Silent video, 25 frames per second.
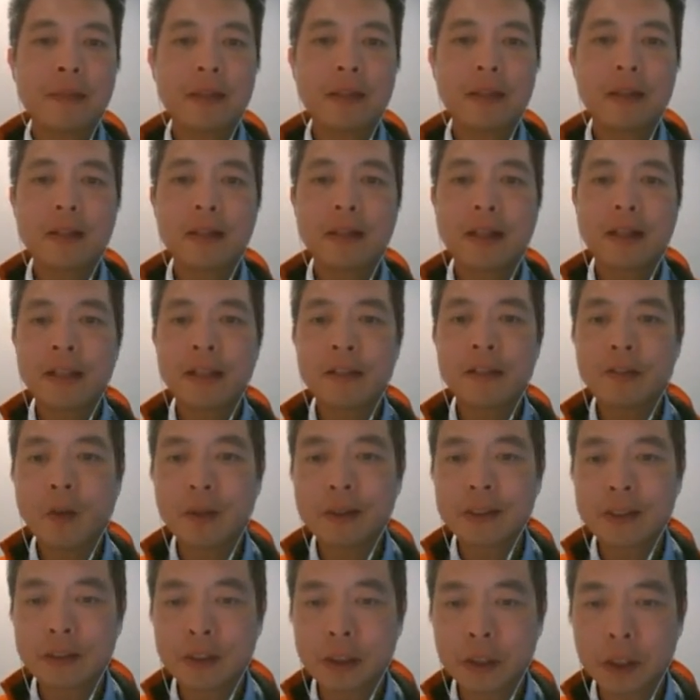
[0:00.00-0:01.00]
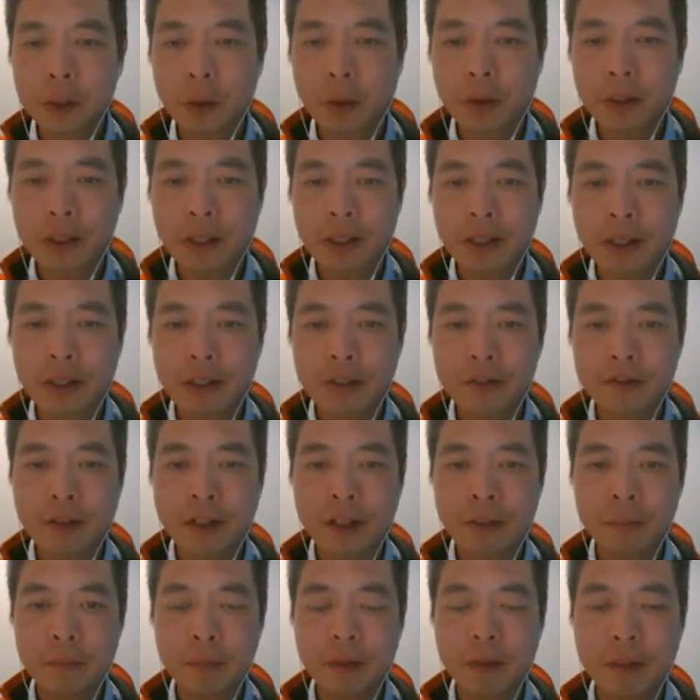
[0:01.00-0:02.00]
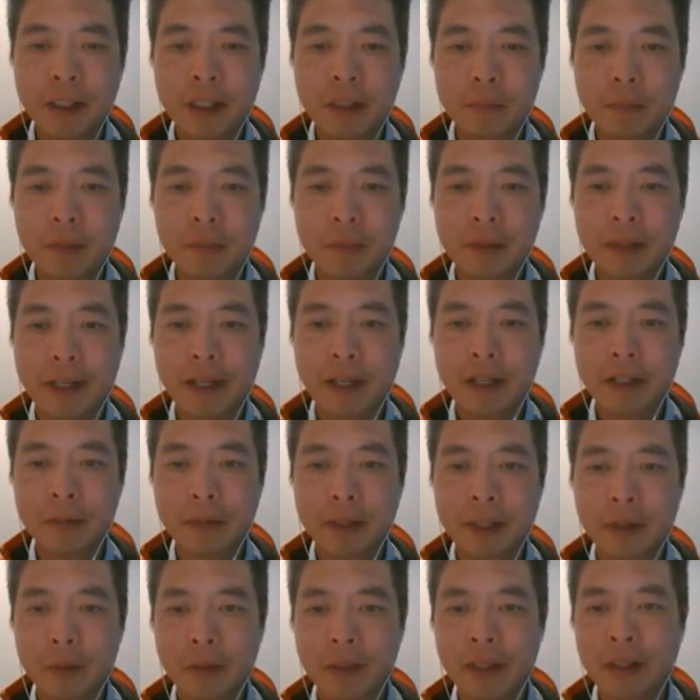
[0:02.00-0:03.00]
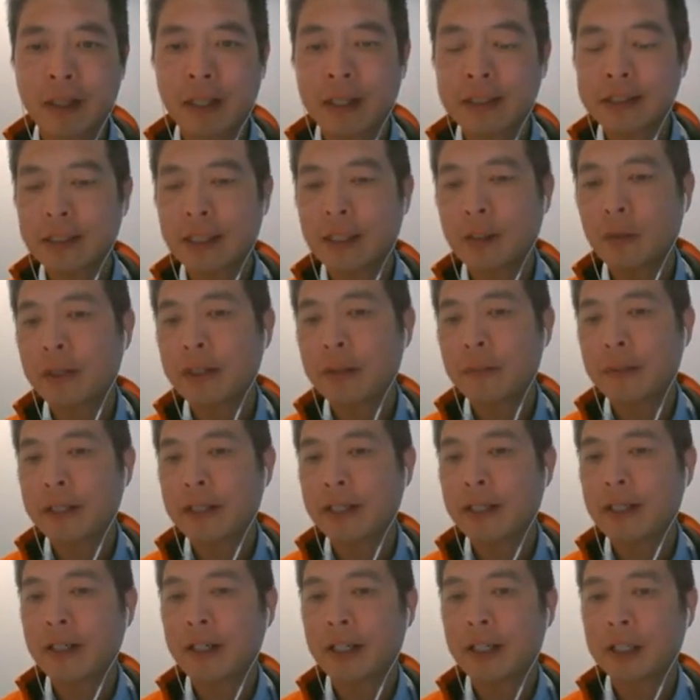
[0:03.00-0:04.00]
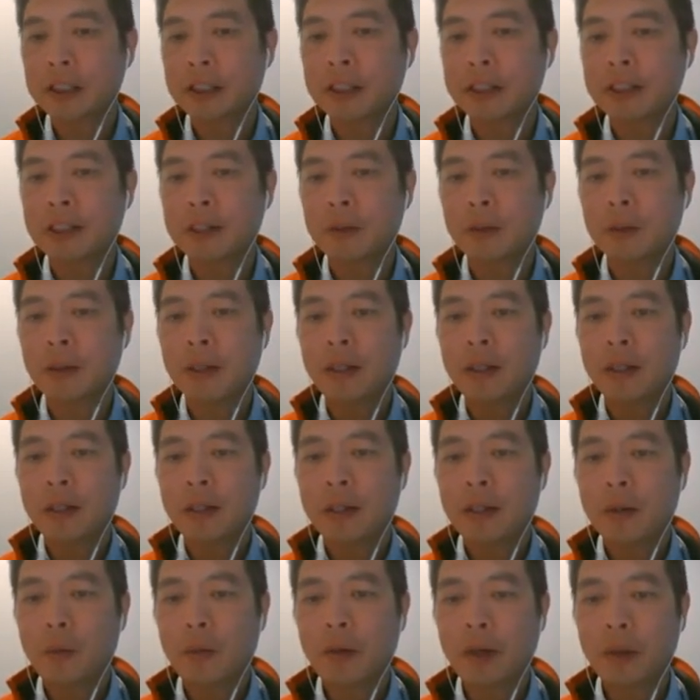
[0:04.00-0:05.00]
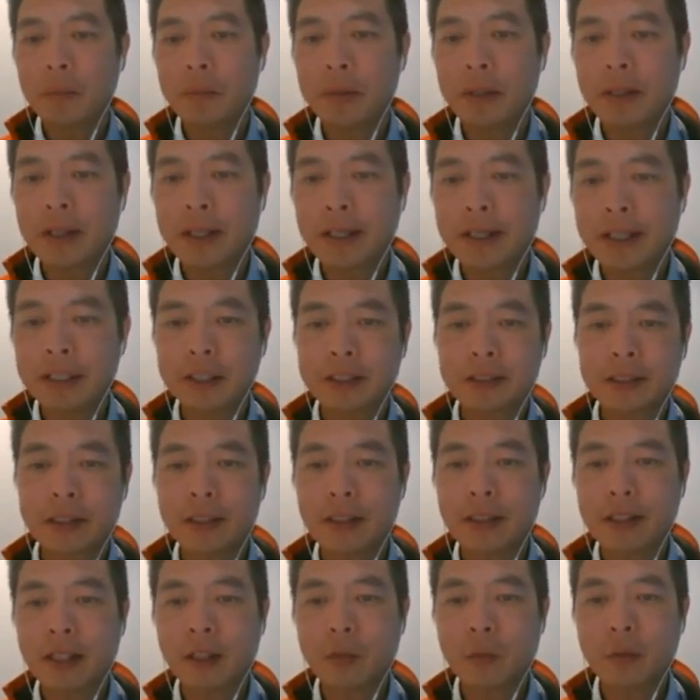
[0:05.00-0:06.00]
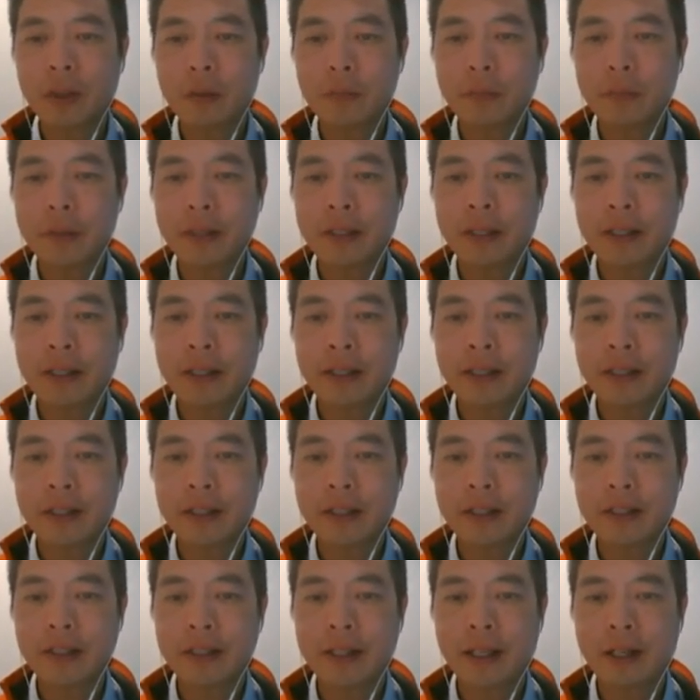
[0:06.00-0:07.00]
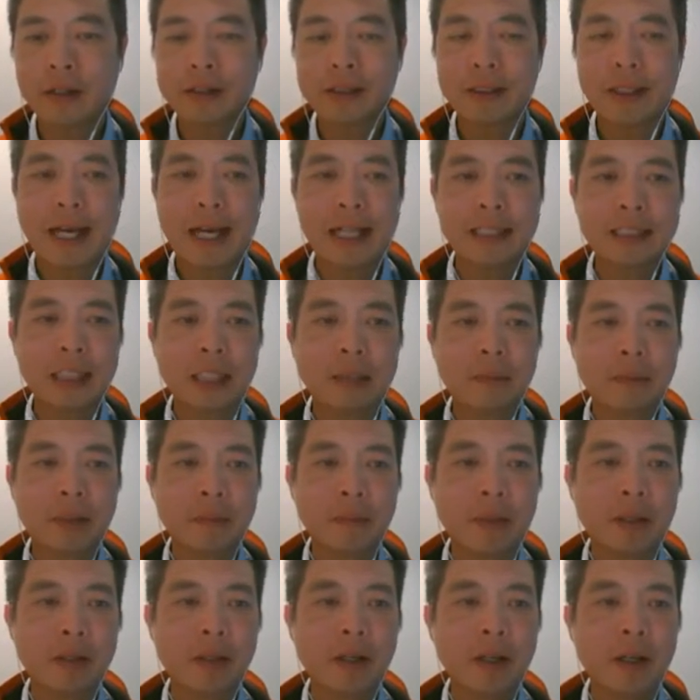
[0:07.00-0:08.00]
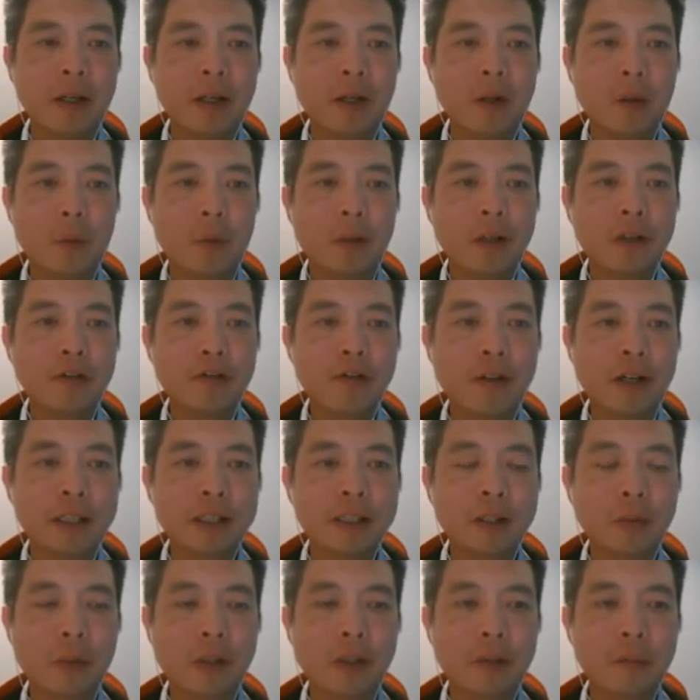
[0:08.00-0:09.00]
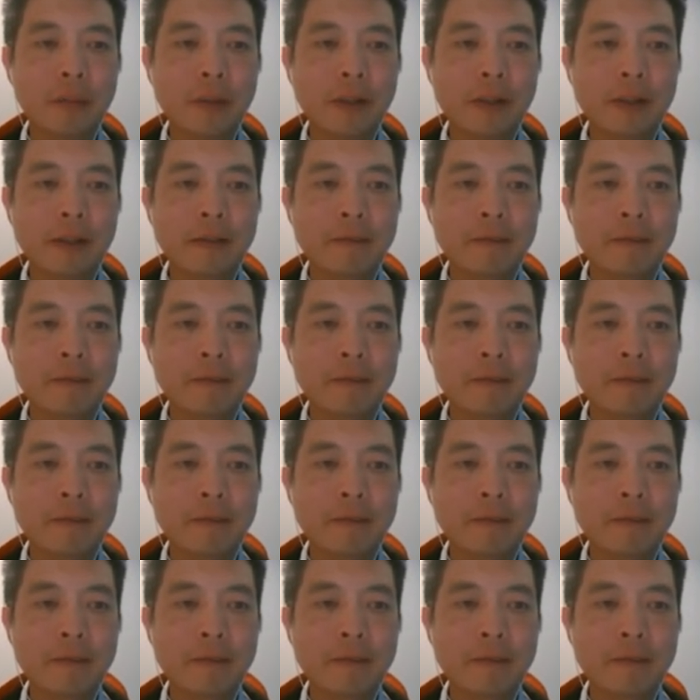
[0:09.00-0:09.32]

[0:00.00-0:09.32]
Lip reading: And of course, there's a shortcut. If I'm looking at public health, but I realize that I want to make a connection to well-being, I can just click on well-being, and then now it's asking me about what affects well-being.